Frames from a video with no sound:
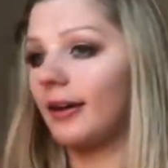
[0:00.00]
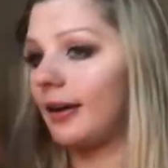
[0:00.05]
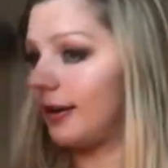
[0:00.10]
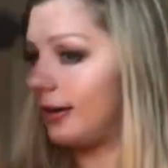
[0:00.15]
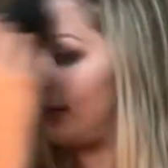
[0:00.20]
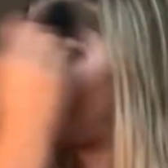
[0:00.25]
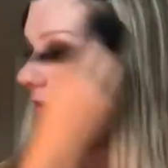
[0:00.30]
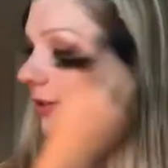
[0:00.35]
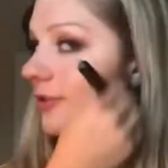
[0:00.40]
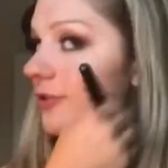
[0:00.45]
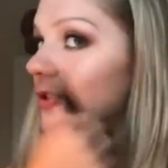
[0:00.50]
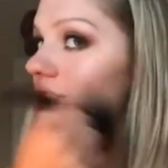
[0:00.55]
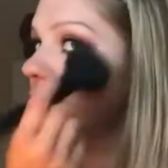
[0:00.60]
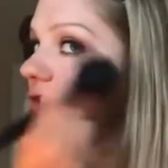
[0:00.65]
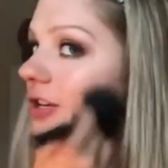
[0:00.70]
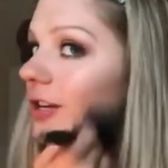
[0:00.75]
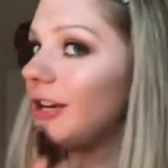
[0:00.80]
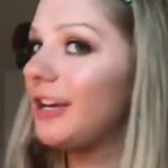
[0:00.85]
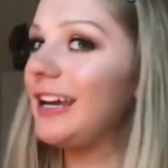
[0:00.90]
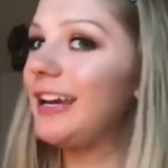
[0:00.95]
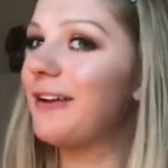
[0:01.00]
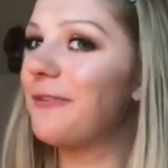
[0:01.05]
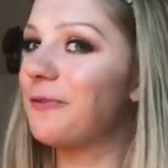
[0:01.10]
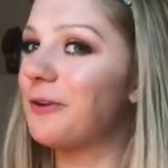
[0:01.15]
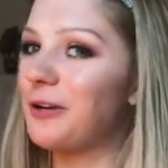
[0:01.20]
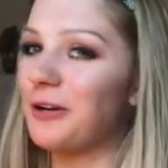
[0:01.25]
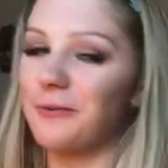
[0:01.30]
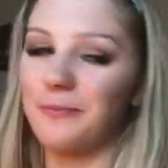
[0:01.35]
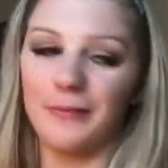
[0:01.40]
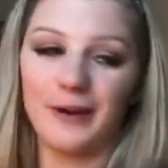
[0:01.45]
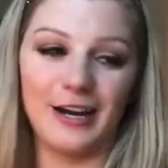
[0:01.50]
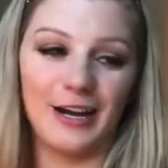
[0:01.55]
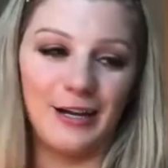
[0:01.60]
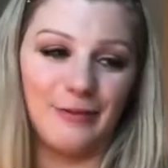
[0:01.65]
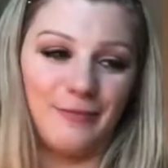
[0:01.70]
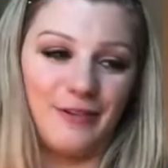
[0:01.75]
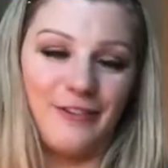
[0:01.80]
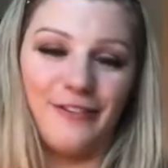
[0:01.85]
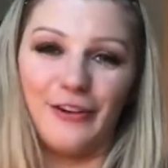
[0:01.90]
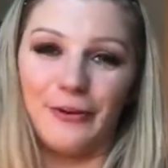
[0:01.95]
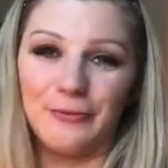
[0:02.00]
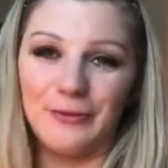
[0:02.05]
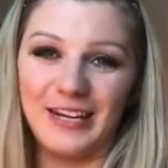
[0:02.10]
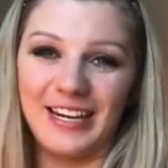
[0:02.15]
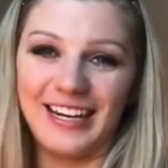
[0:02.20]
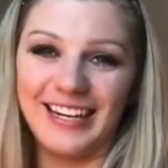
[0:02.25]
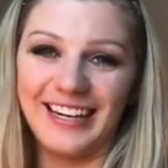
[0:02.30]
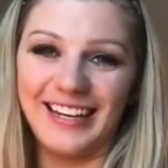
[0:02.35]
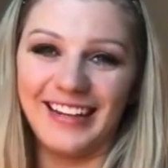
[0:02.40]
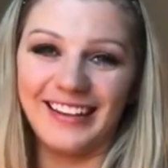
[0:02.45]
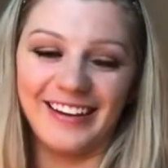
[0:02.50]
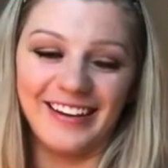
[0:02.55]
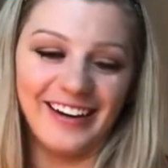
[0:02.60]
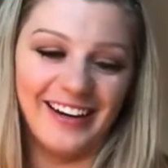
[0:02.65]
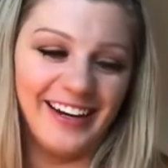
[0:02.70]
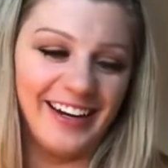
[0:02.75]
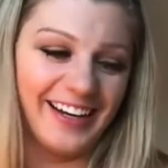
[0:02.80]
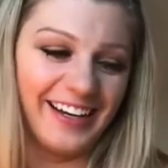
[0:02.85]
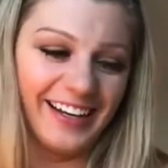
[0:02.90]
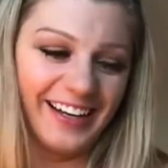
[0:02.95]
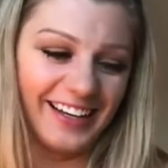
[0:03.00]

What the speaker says: And I know she wouldn't mind me filming it either.